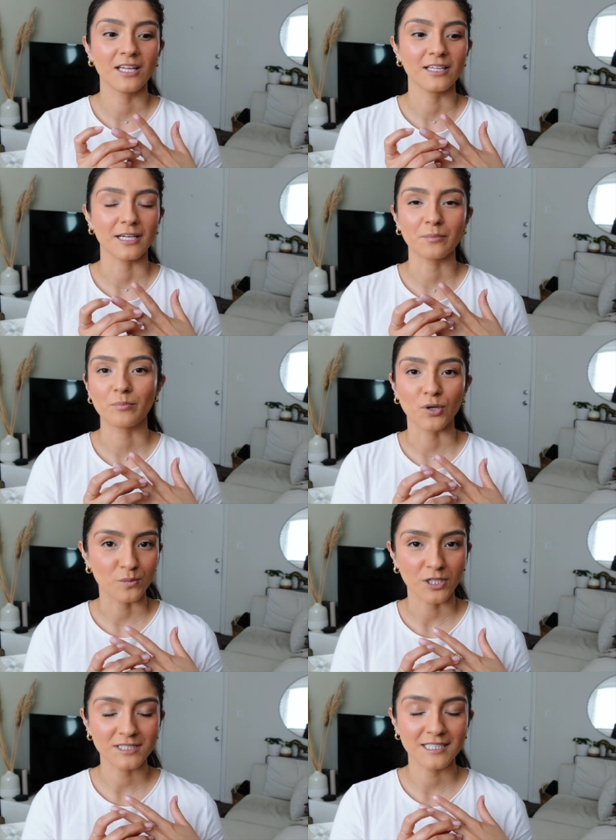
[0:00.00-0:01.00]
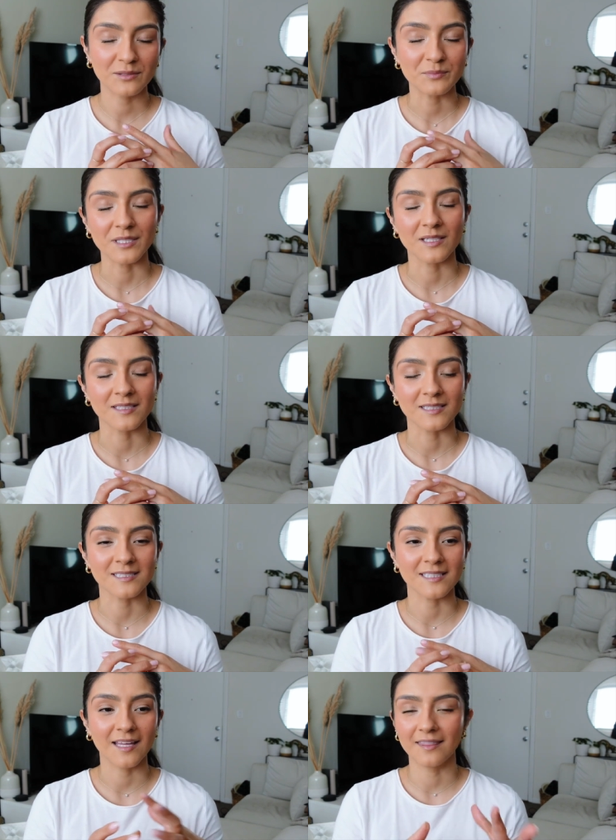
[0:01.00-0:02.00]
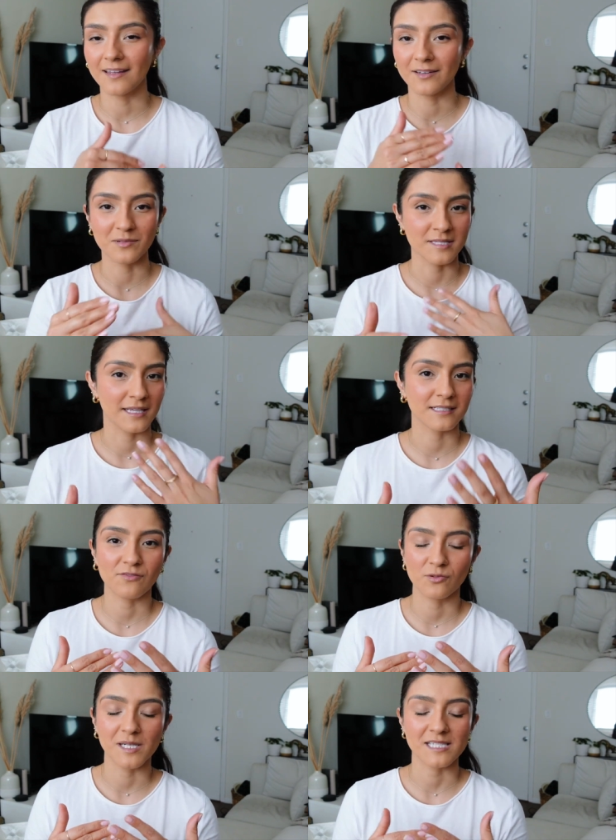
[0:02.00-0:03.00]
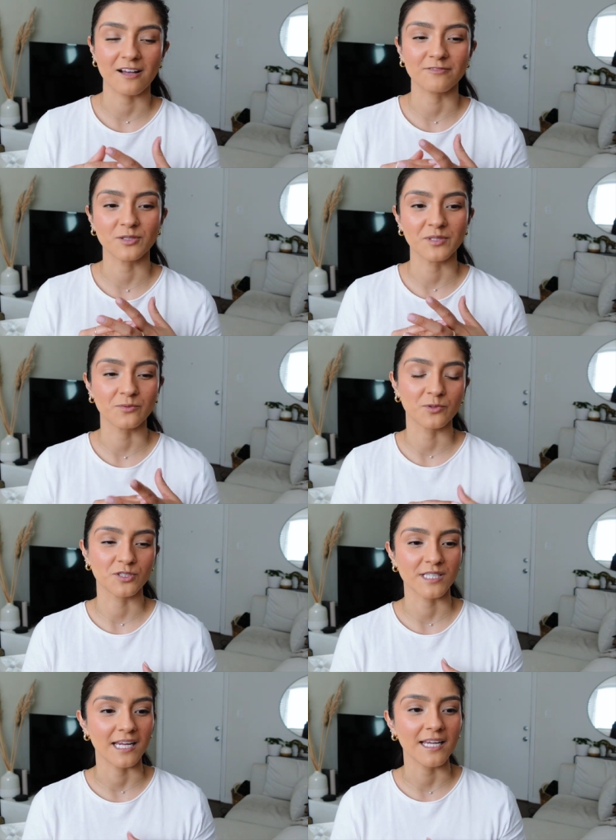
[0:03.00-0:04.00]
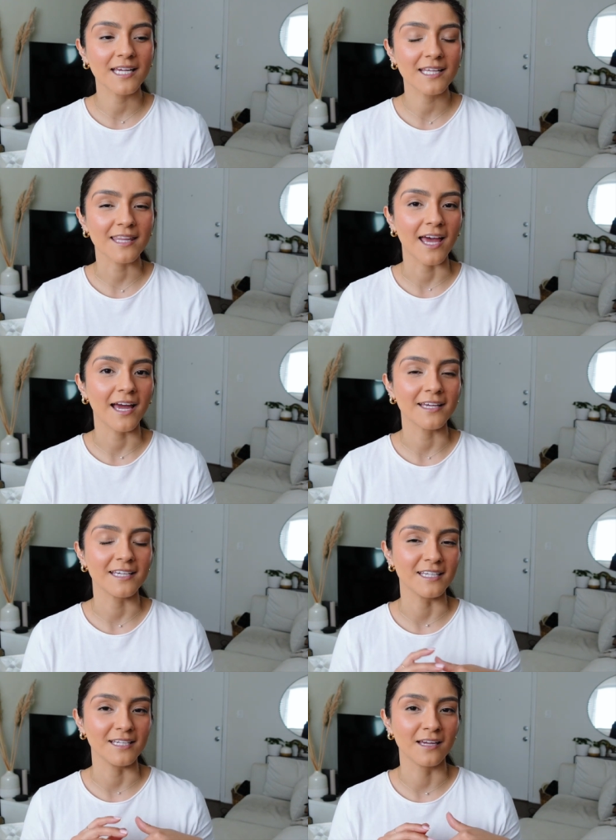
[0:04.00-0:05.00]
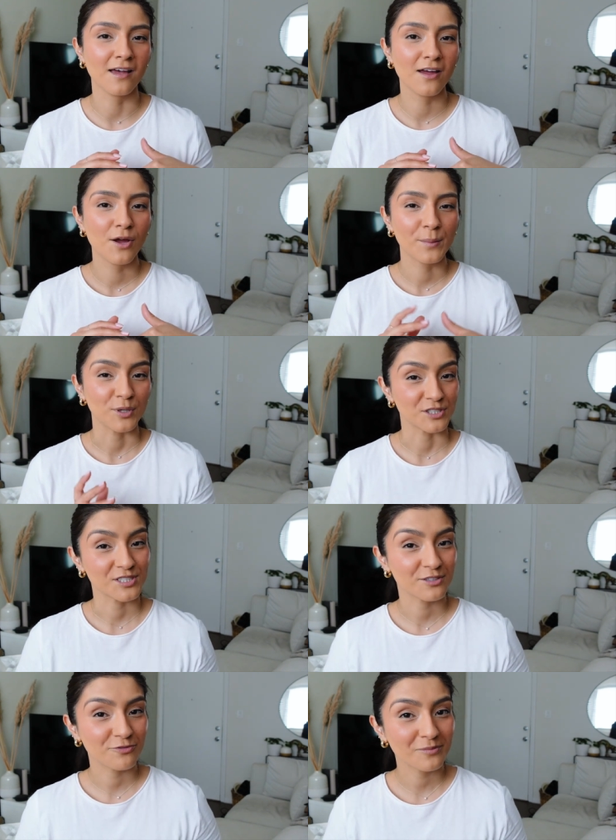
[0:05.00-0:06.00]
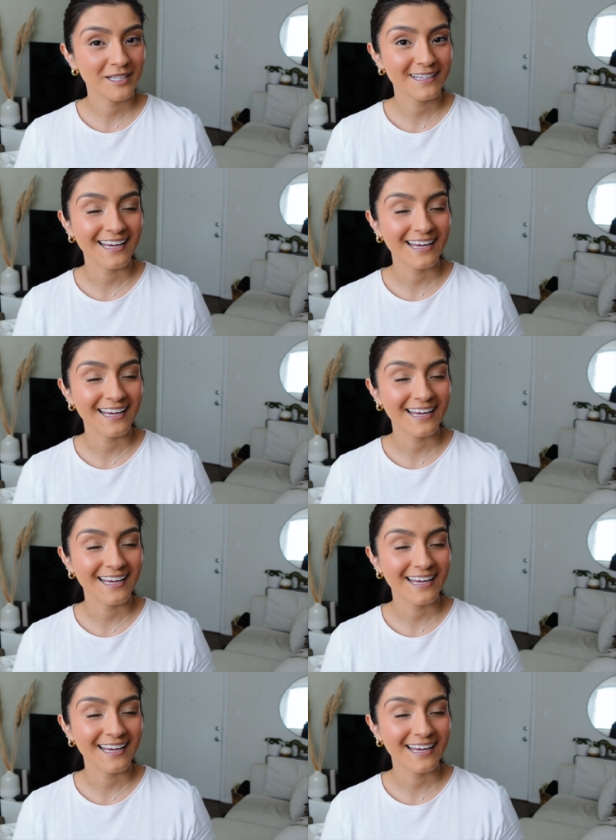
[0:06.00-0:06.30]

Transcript: like bookmarked it because then it was like several months after we were dating that he purchased it for me.